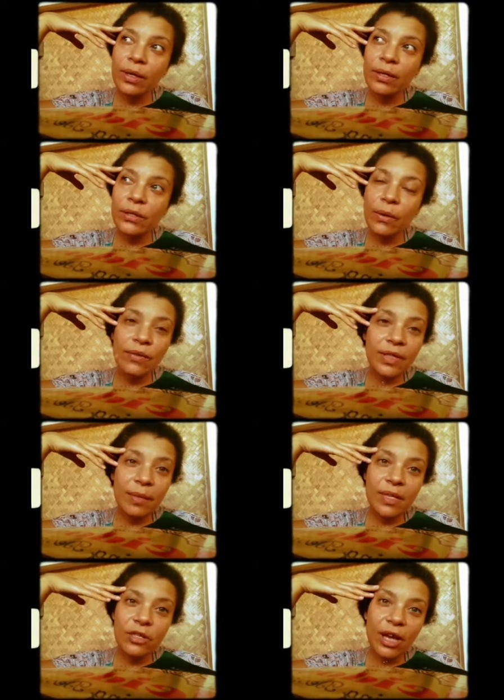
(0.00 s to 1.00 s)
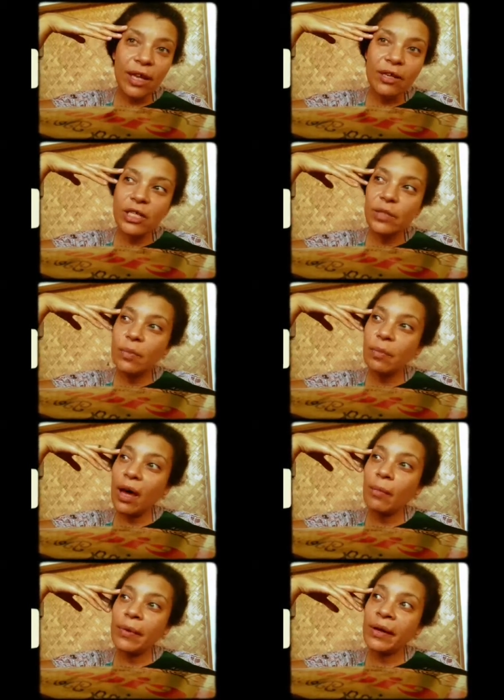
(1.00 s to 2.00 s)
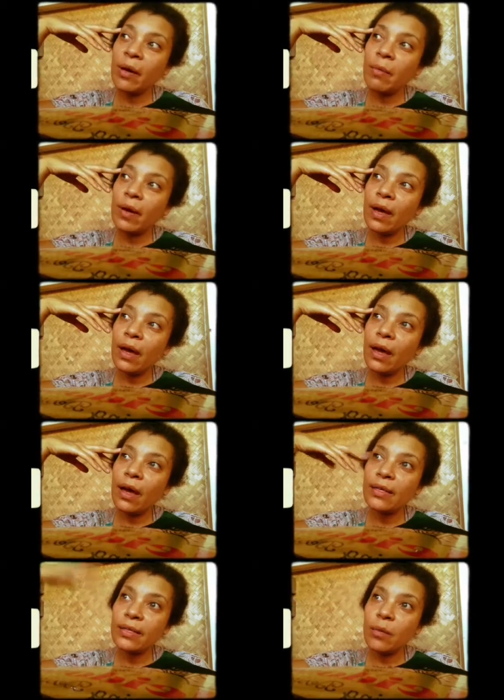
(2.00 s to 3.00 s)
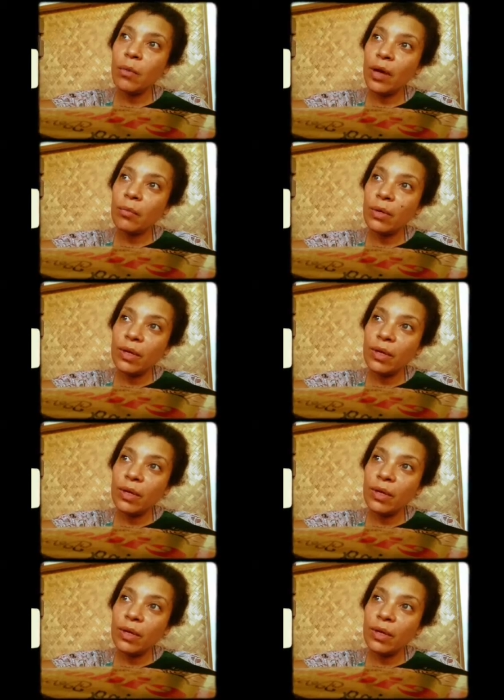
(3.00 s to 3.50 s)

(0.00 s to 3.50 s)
So every time this challenge has been popping up, I step up.